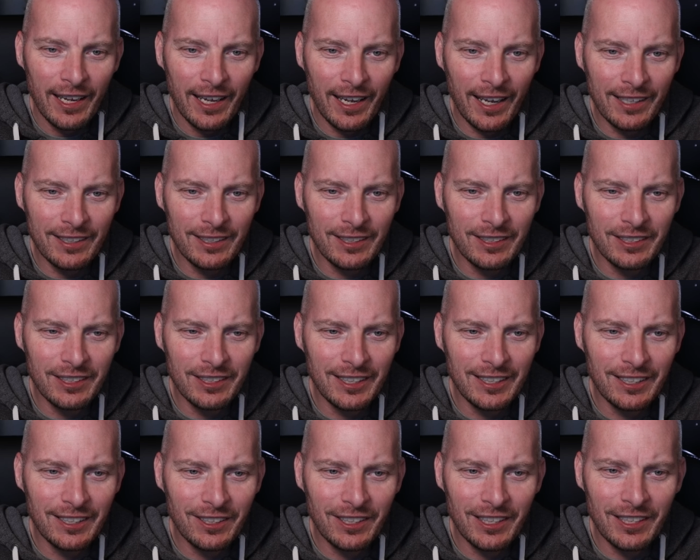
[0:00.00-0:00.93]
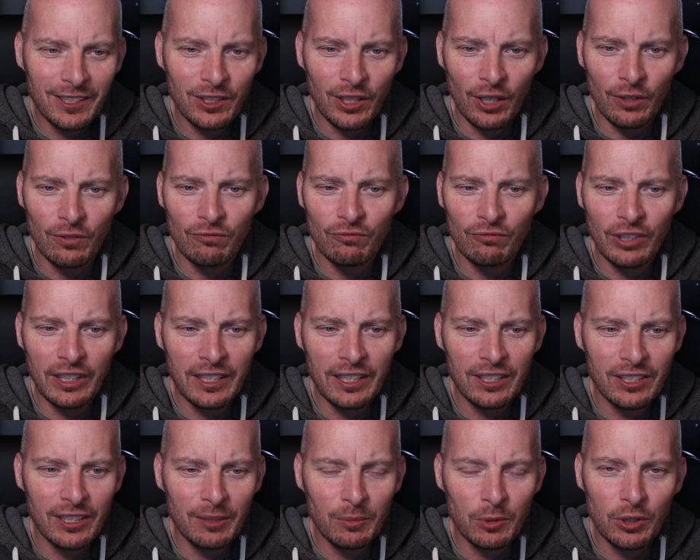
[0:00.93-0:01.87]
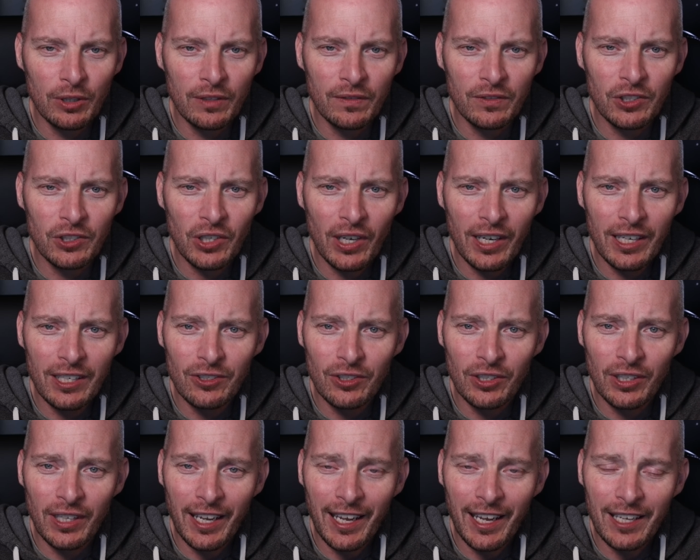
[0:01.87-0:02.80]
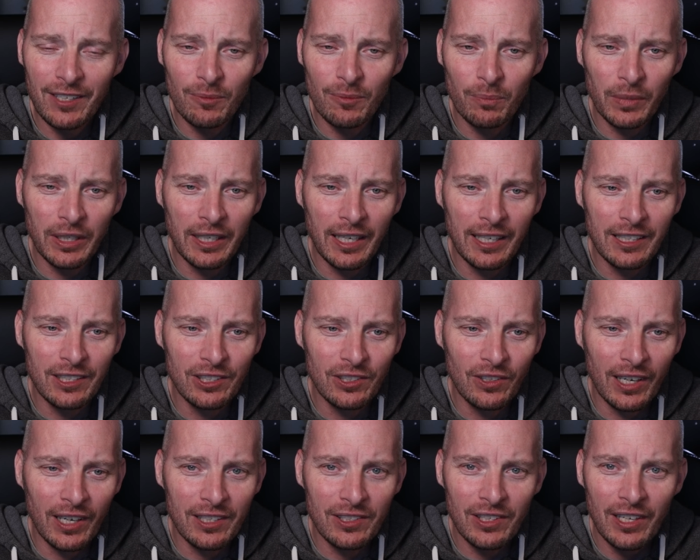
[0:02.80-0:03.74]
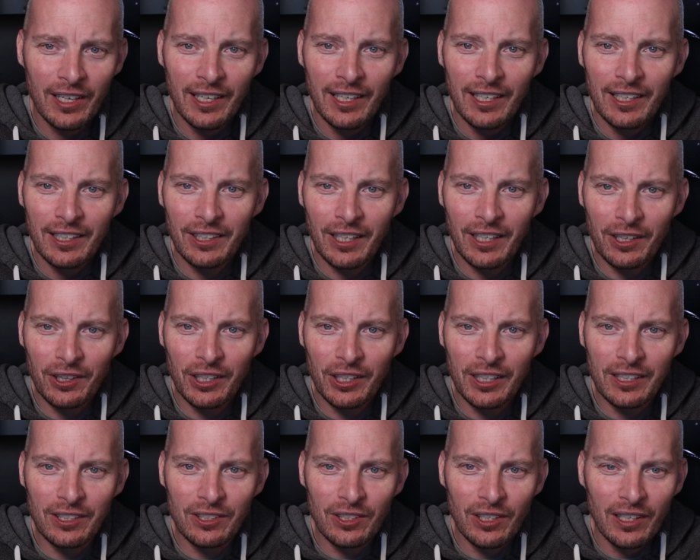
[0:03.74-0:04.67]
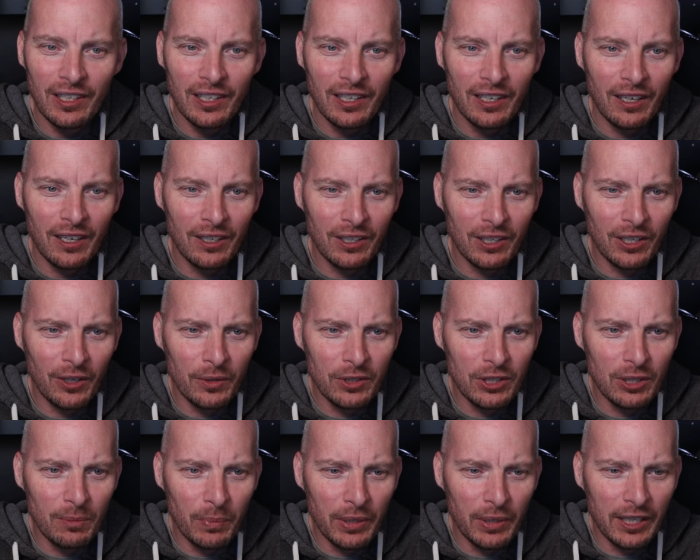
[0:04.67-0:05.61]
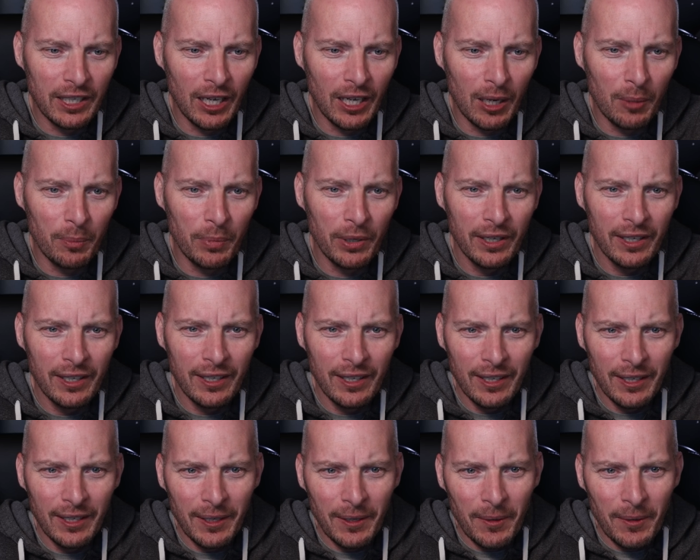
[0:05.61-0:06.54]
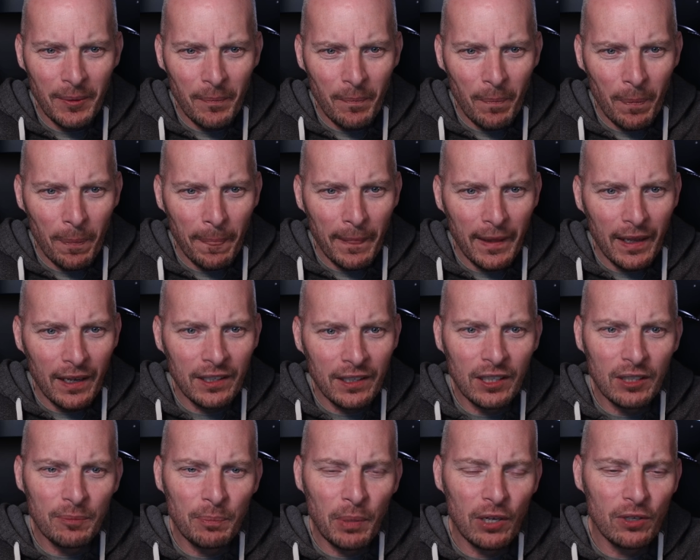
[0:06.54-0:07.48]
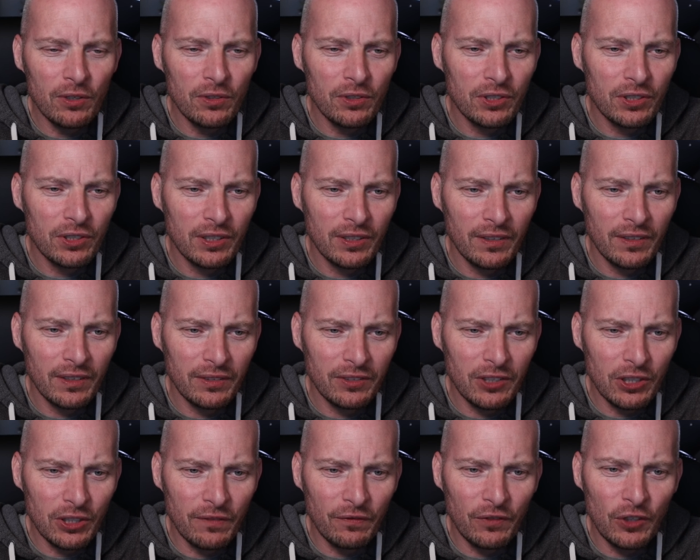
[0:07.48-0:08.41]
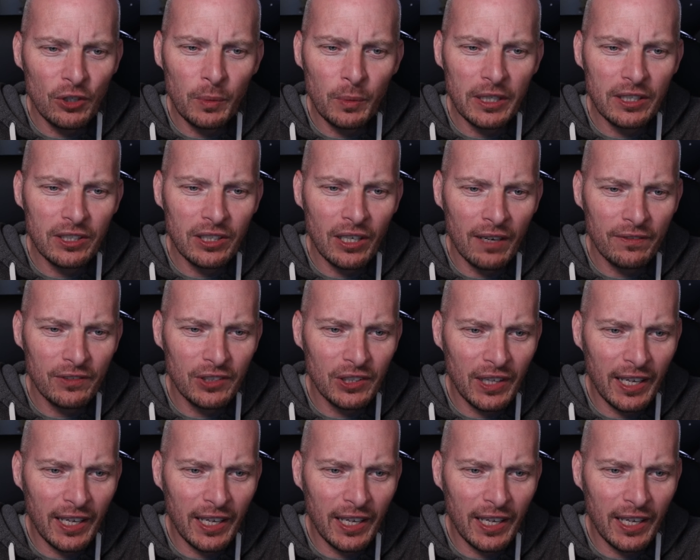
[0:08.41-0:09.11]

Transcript: and indeed things don't really seem to have changed, and there hasn't been any signs that things are going to pick up. Another post just a few weeks after